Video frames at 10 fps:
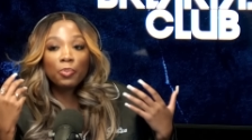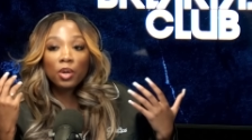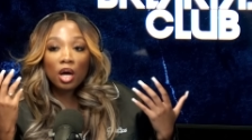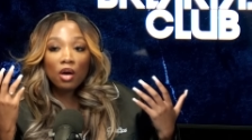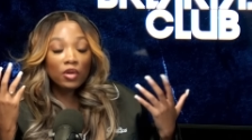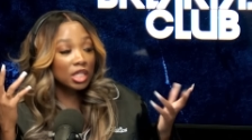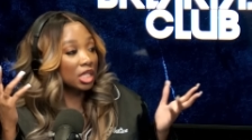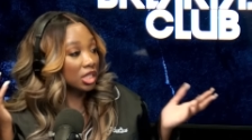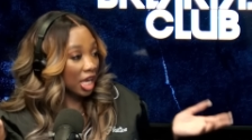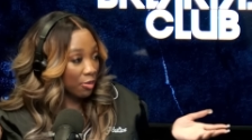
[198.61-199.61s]
to uh, release
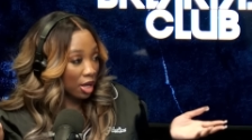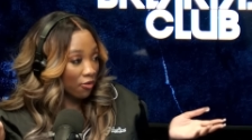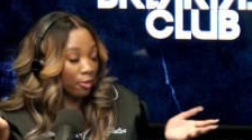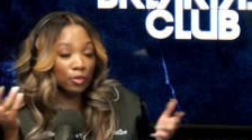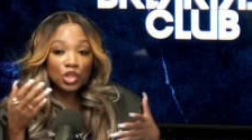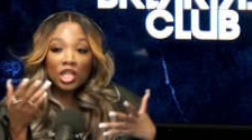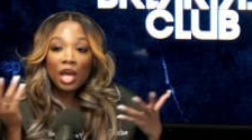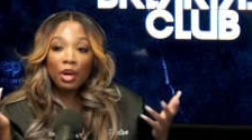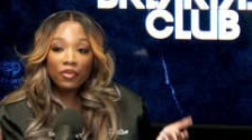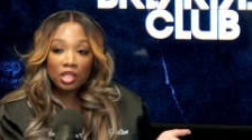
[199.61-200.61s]
a statement. Remember, she
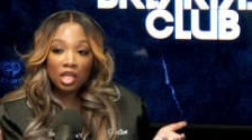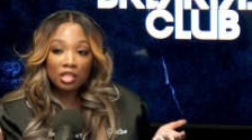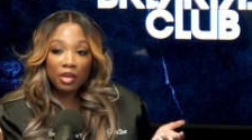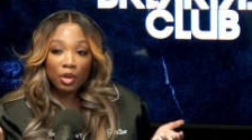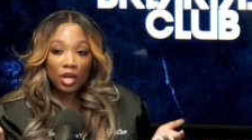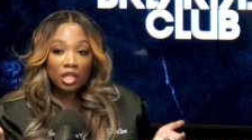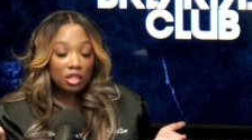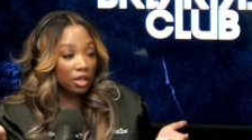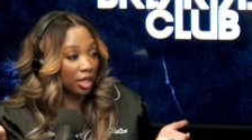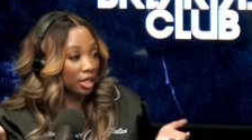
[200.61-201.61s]
came out and released that statement on
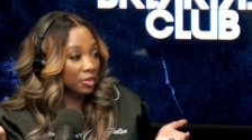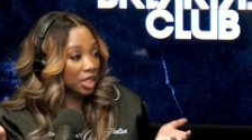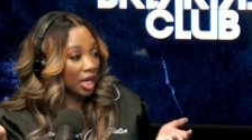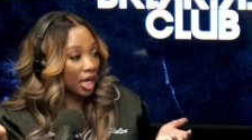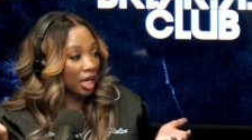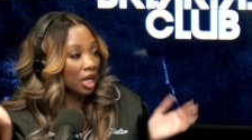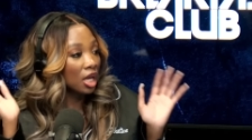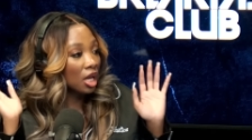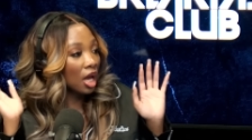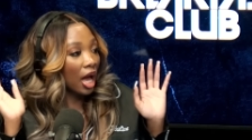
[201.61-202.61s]
Instagram saying,
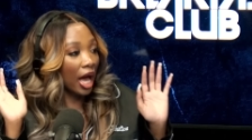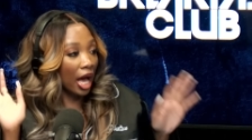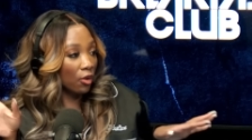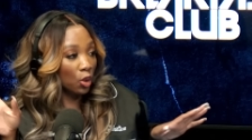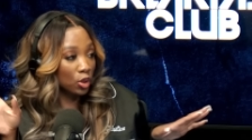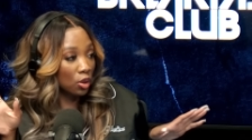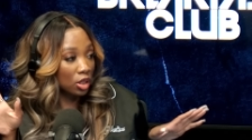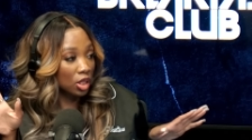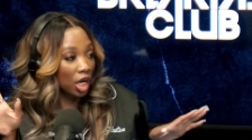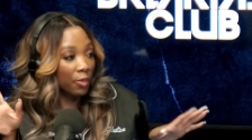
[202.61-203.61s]
I don't know what Dawn
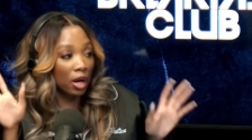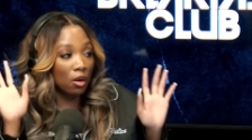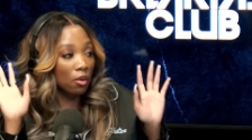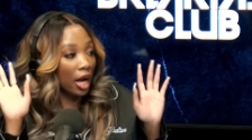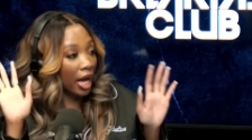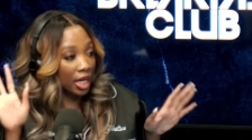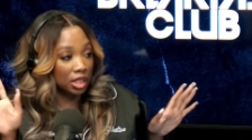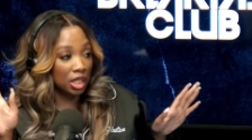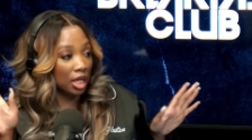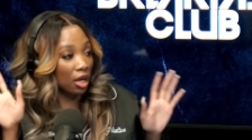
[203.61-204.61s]
is talking about. I
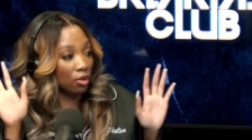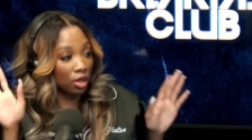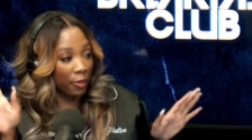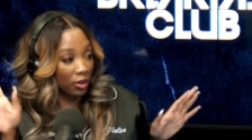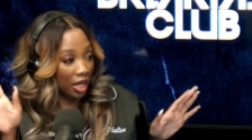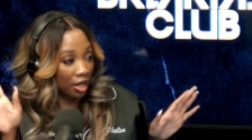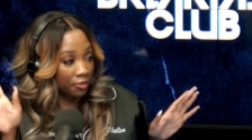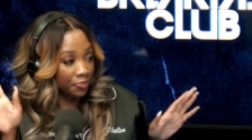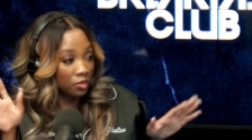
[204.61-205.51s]
ain't seen nothing. I don't know nothing about that.